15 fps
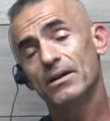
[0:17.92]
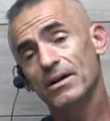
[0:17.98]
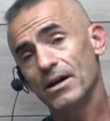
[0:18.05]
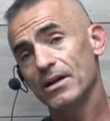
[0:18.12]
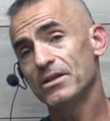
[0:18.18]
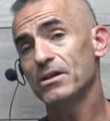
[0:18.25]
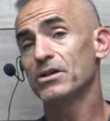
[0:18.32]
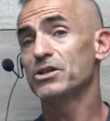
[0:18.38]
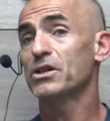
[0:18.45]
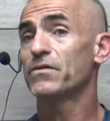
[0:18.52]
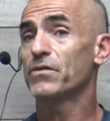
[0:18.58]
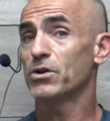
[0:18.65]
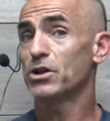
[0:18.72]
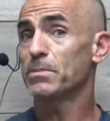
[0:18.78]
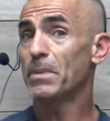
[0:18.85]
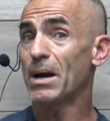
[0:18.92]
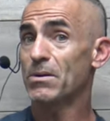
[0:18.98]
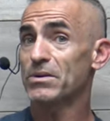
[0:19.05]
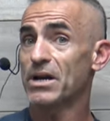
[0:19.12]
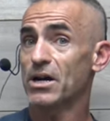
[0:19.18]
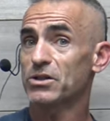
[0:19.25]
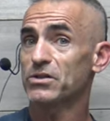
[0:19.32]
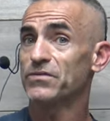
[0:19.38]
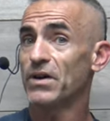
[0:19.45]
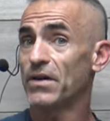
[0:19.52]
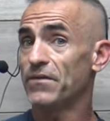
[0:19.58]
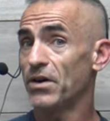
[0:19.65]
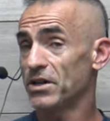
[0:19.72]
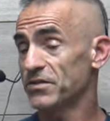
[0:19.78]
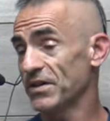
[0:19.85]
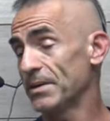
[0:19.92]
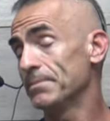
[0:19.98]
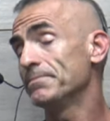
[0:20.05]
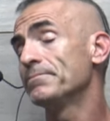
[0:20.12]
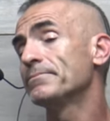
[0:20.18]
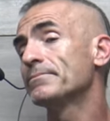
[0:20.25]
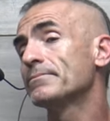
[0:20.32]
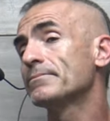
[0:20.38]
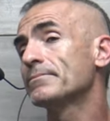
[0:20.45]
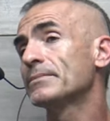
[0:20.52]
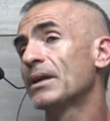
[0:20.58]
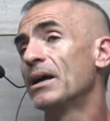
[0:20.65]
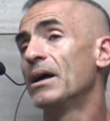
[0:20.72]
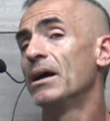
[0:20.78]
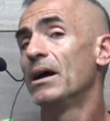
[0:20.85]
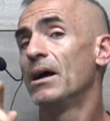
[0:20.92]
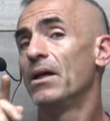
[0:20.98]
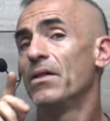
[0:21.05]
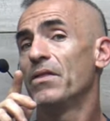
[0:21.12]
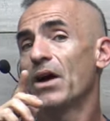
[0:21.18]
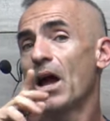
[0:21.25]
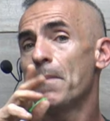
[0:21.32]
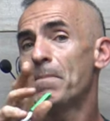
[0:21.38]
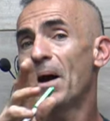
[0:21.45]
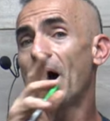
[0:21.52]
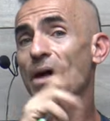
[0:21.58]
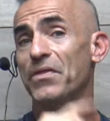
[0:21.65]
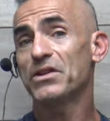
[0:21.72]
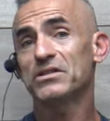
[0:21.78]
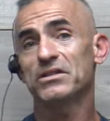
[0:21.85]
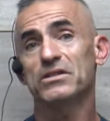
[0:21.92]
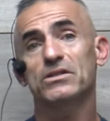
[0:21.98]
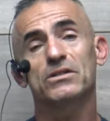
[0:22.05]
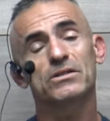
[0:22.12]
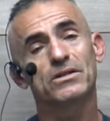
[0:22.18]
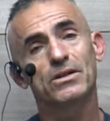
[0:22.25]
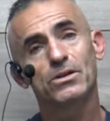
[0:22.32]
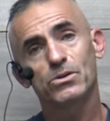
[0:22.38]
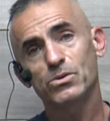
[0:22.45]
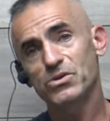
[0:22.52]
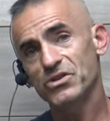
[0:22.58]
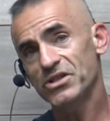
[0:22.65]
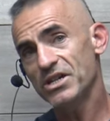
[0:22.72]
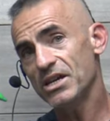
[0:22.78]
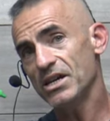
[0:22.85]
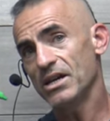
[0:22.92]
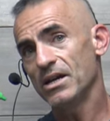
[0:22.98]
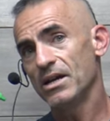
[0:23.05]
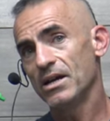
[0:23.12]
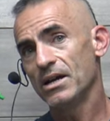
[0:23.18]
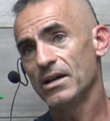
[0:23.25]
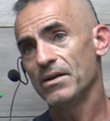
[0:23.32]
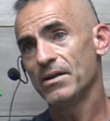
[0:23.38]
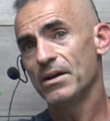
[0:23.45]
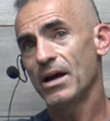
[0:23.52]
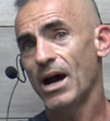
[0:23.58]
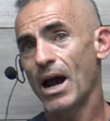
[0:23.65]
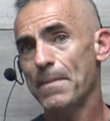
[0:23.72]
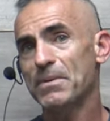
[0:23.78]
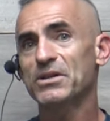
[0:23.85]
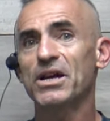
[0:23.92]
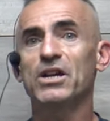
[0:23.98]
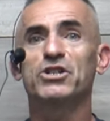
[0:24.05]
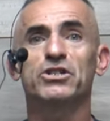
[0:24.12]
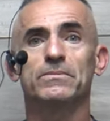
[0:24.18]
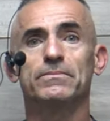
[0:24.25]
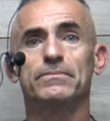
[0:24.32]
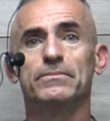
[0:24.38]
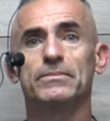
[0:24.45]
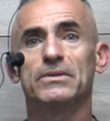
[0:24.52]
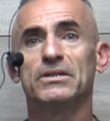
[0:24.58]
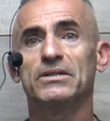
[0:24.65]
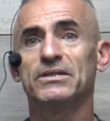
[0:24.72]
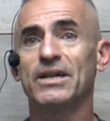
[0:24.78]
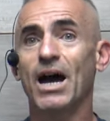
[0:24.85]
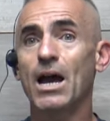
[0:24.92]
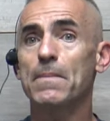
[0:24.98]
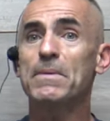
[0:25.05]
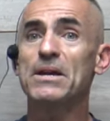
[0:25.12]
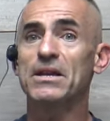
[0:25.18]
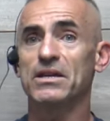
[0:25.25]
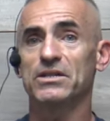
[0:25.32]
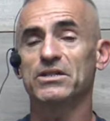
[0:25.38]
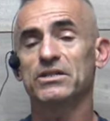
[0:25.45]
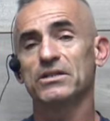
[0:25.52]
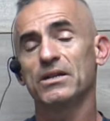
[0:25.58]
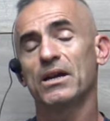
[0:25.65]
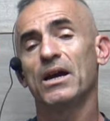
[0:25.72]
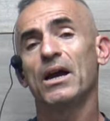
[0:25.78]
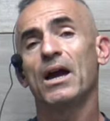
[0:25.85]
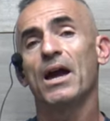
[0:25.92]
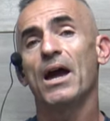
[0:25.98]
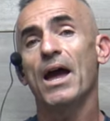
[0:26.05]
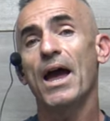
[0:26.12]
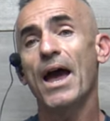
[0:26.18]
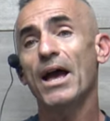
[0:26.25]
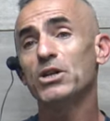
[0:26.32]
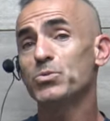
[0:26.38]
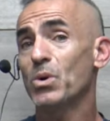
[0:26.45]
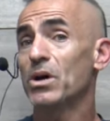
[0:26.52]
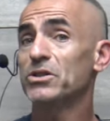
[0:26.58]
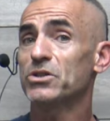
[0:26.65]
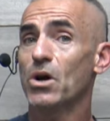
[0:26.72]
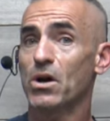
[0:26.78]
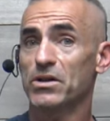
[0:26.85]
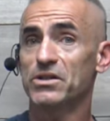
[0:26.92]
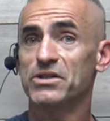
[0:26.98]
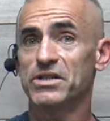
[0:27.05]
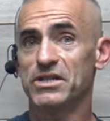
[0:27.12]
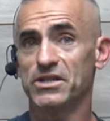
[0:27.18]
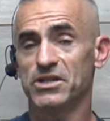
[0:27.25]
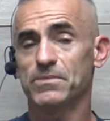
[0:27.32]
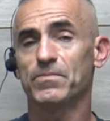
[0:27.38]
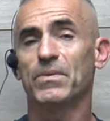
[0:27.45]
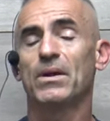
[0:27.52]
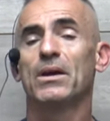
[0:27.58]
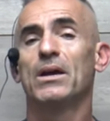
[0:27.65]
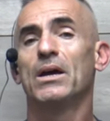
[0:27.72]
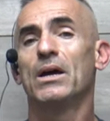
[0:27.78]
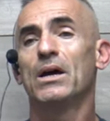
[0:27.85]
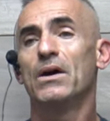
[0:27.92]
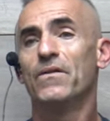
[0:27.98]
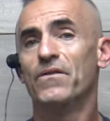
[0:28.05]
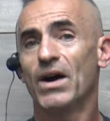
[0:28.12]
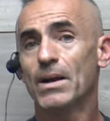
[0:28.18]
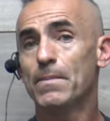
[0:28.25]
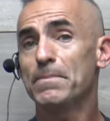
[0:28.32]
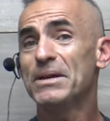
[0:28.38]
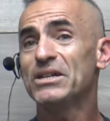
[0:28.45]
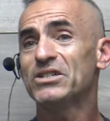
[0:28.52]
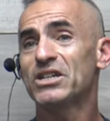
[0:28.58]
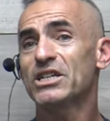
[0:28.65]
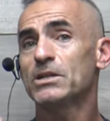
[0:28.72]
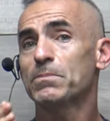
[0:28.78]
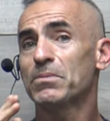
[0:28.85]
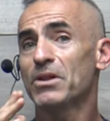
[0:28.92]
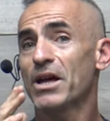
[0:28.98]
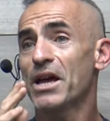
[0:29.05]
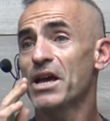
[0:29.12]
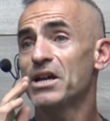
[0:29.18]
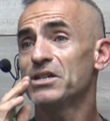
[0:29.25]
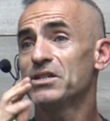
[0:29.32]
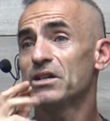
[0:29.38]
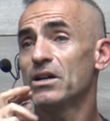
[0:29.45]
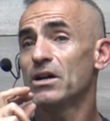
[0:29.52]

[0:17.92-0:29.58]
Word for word: until it's converted to pyridoxal 5-phosphate. The hypothesis, you see hypertension, diabetes, as well as heart disease. Vitamin B6 plays